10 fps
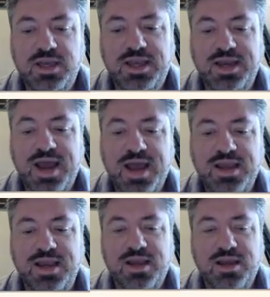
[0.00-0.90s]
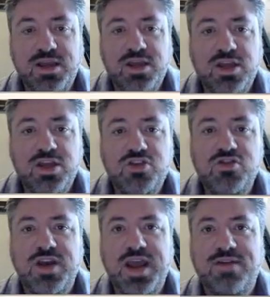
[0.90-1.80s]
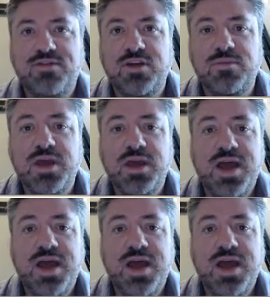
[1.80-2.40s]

In hiking, you could have them